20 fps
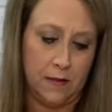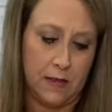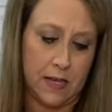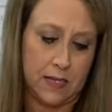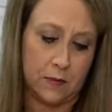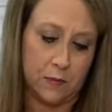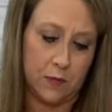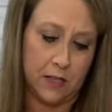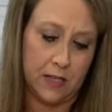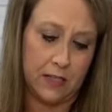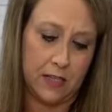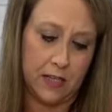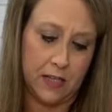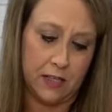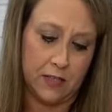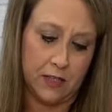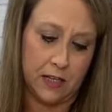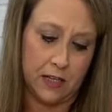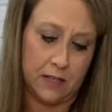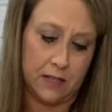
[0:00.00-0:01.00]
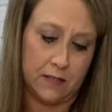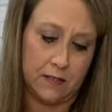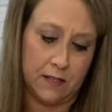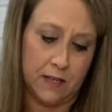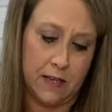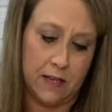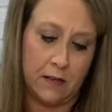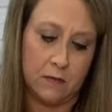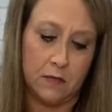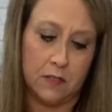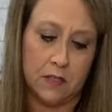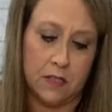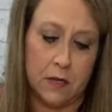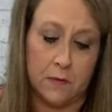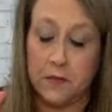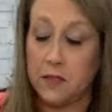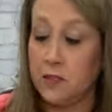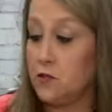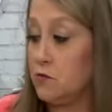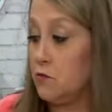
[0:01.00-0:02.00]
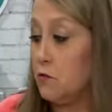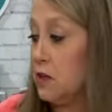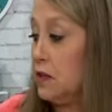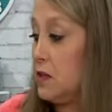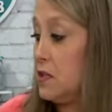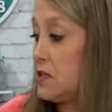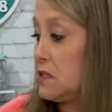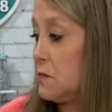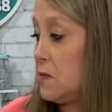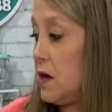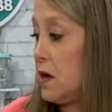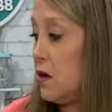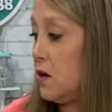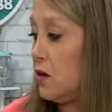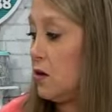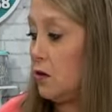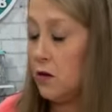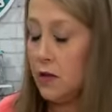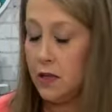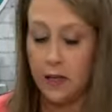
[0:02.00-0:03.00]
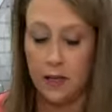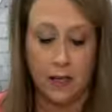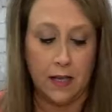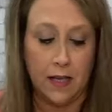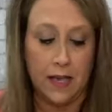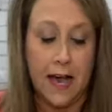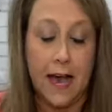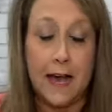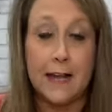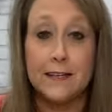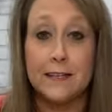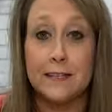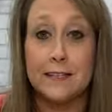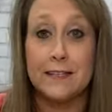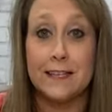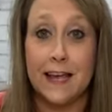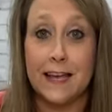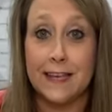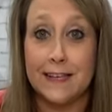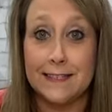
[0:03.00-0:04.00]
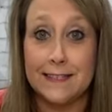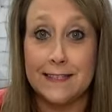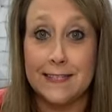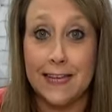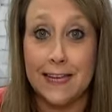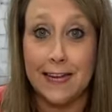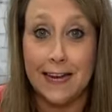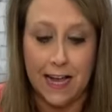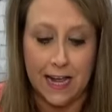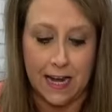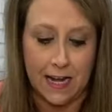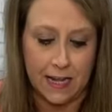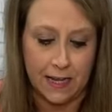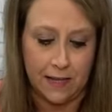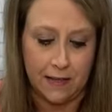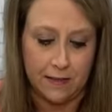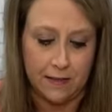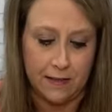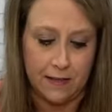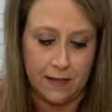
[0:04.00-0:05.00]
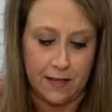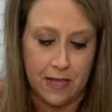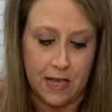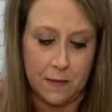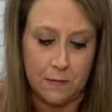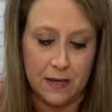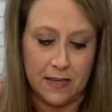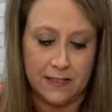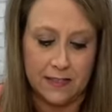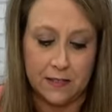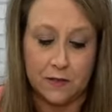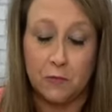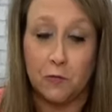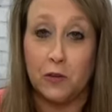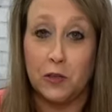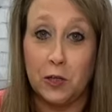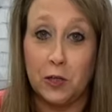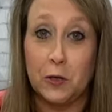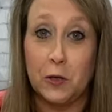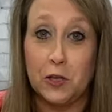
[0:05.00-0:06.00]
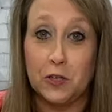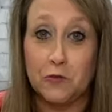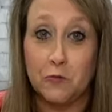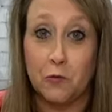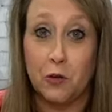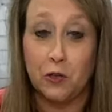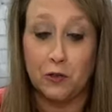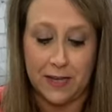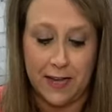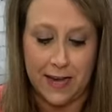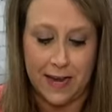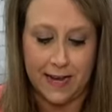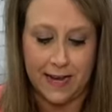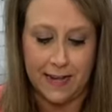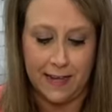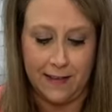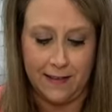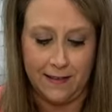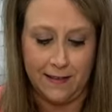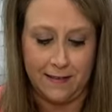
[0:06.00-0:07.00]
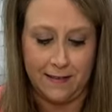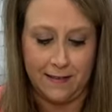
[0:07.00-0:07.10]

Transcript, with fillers: That's what a titch is. And then when something's really small, I just say it's T90. That means it's real, it's real tiny.